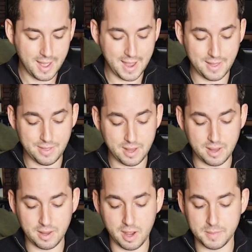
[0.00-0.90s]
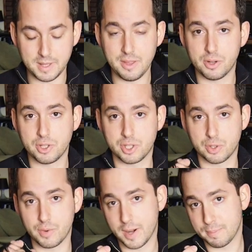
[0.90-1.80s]
And they can come in either just
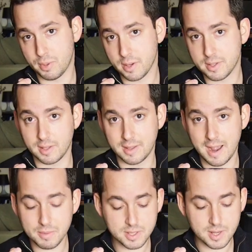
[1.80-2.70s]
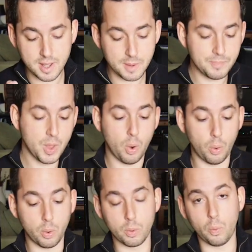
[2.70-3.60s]
direct plug into the camera style
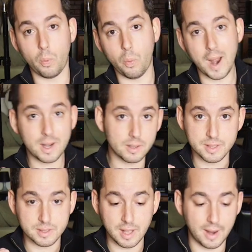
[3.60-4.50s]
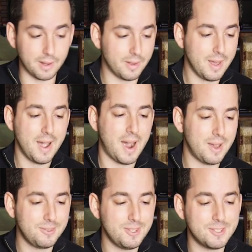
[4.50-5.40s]
or wireless style.
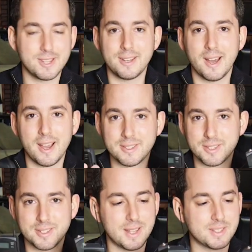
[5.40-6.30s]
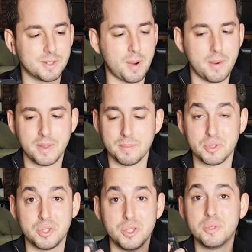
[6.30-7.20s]
I think these Sennheiser sets are probably the
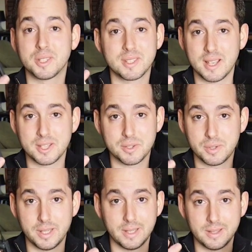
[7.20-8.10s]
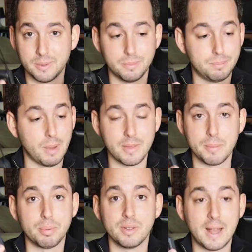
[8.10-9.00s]
most used accessory on
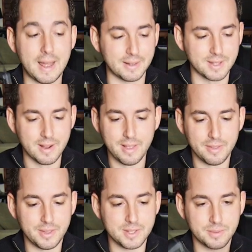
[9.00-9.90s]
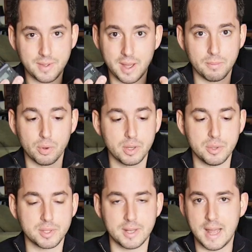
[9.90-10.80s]
the planet. These have gotten more
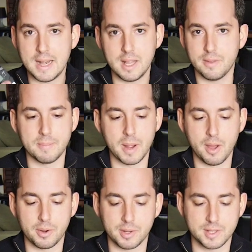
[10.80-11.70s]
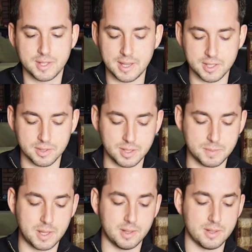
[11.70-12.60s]
use than any of my other accessories
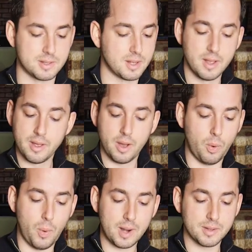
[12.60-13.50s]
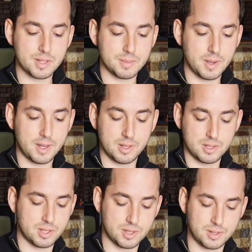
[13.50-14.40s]
because a wireless mic is
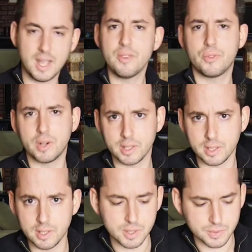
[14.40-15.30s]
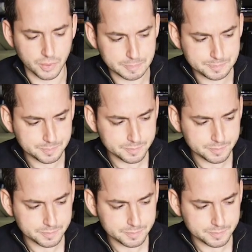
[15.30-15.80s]
just infinitely useful.